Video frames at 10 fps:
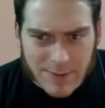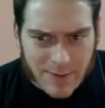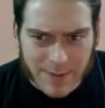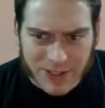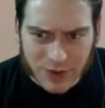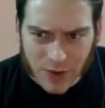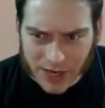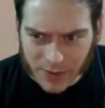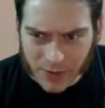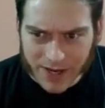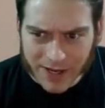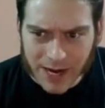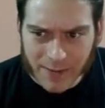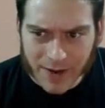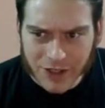Tommy may be struggling with reading
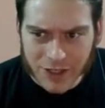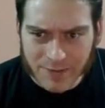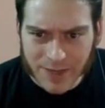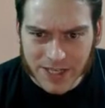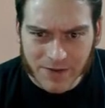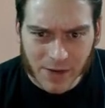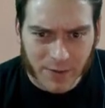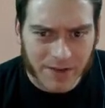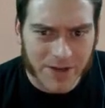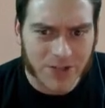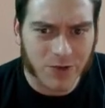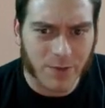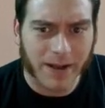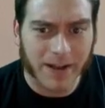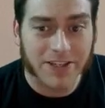comprehension, but his verbal and visual
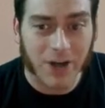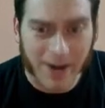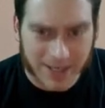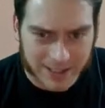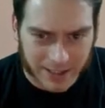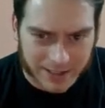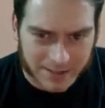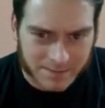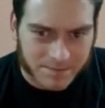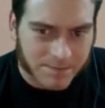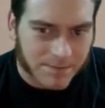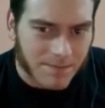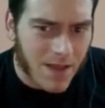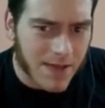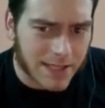abilities are excellent.
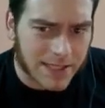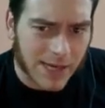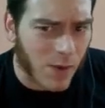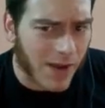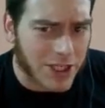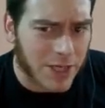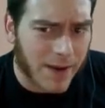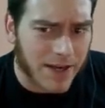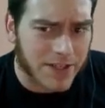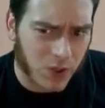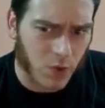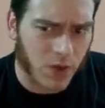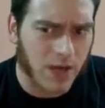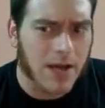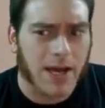That said, he won't catch up on his
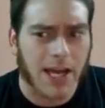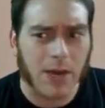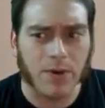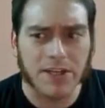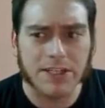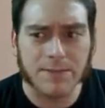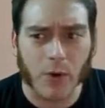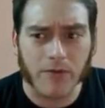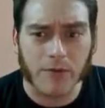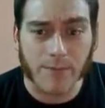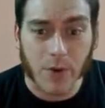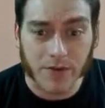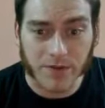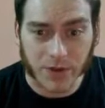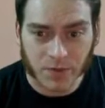own. He will need support from
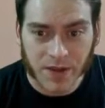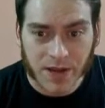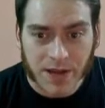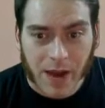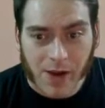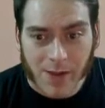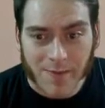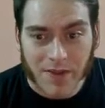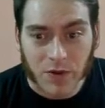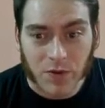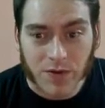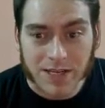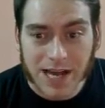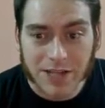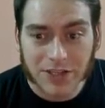both of you. I recommend that you do the
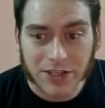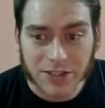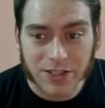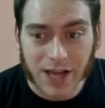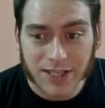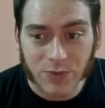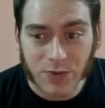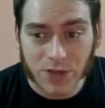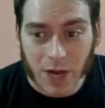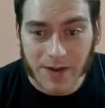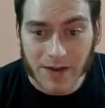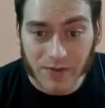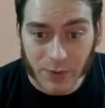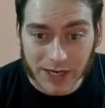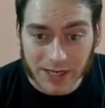attached exercises with Tommy
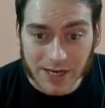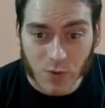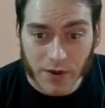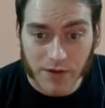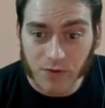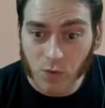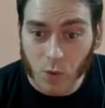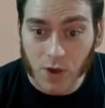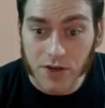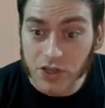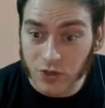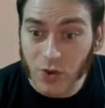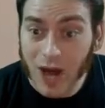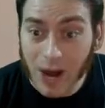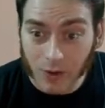every weekday morning for 1 to
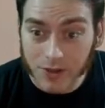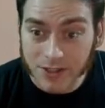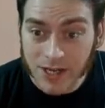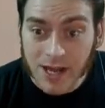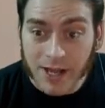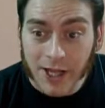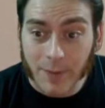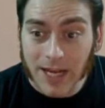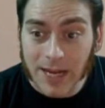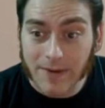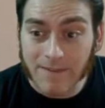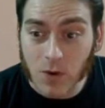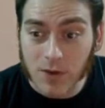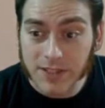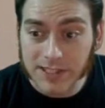2 hours. He'll be unable to
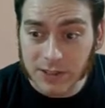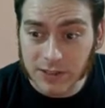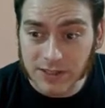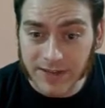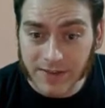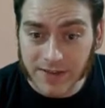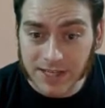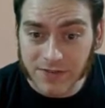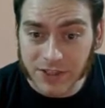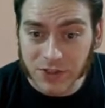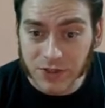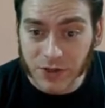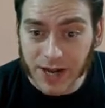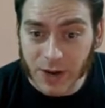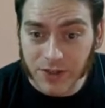focus exclusively on these for 2
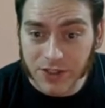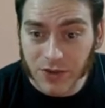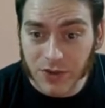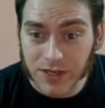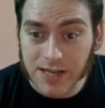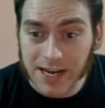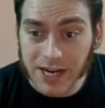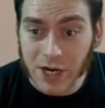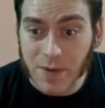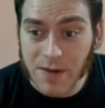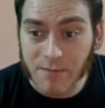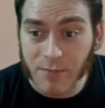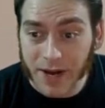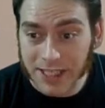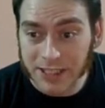straight hours, so you'll need to take intermittent
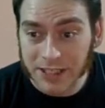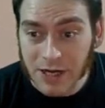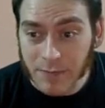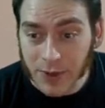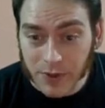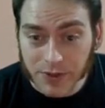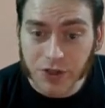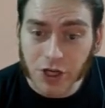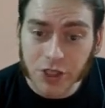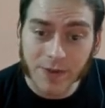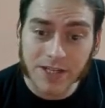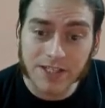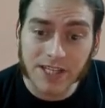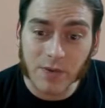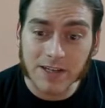breaks, but use your judgment and
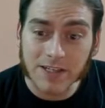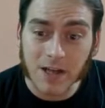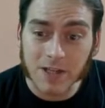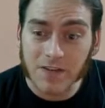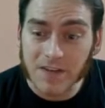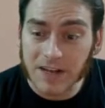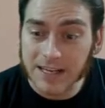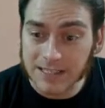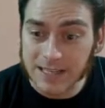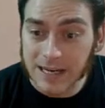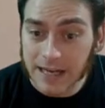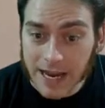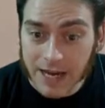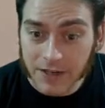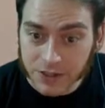stay with it as long as you feel he can stay
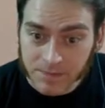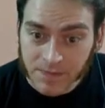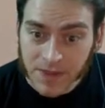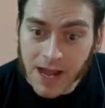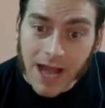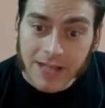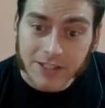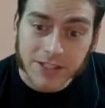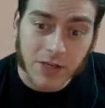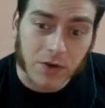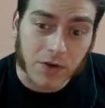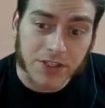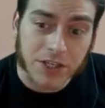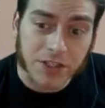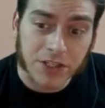engaged. I suggest that you do your
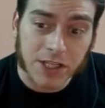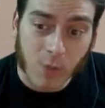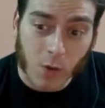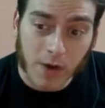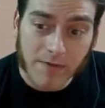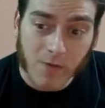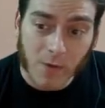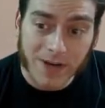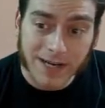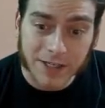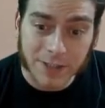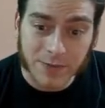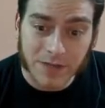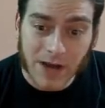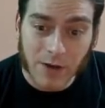sessions in the morning before he tires
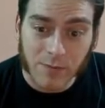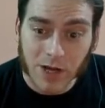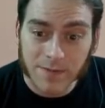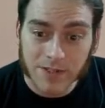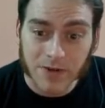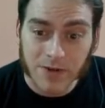himself out and becomes